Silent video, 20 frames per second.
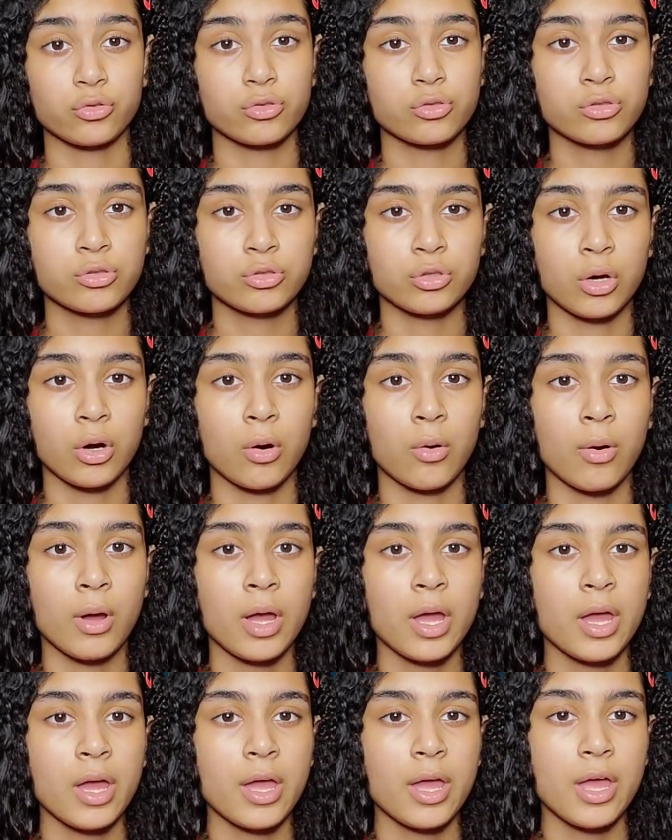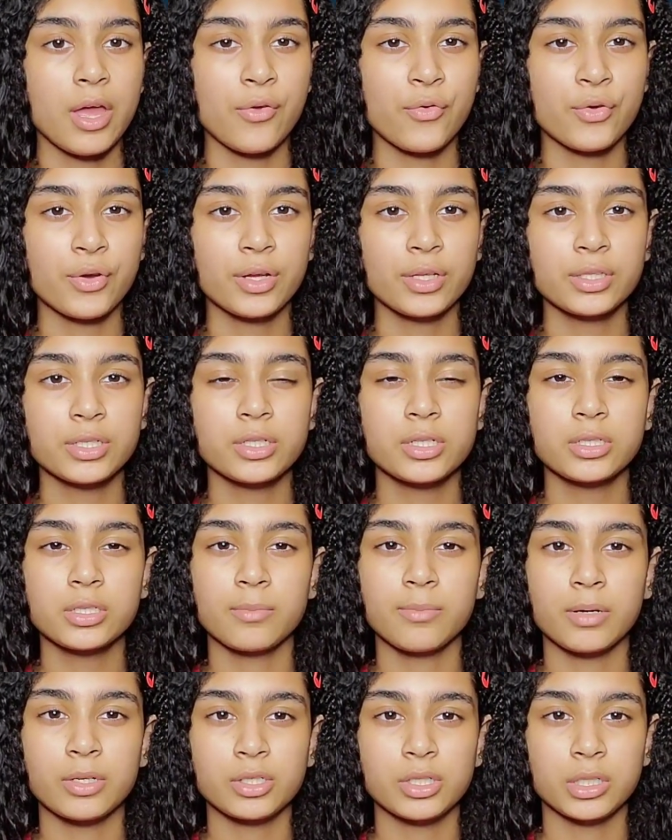So if you're into just a
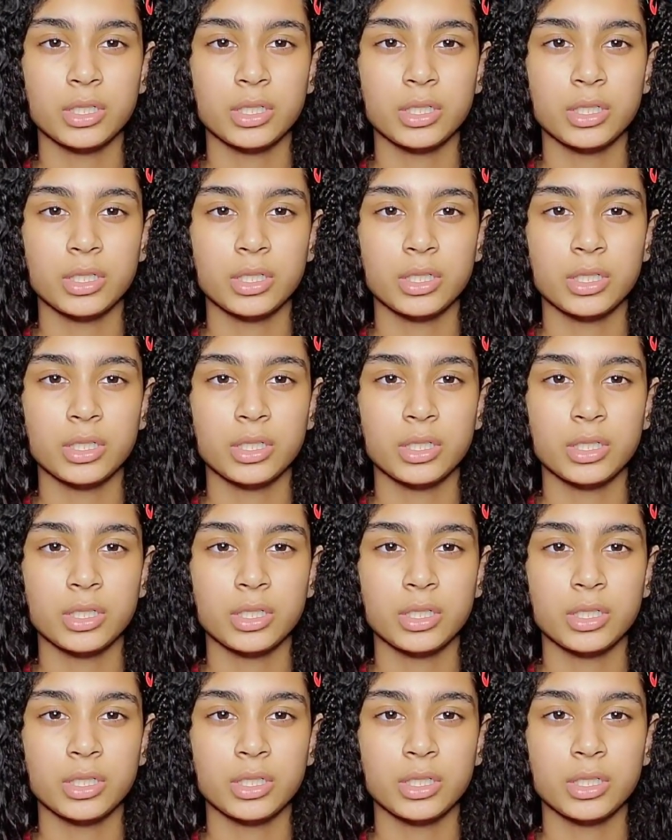bunch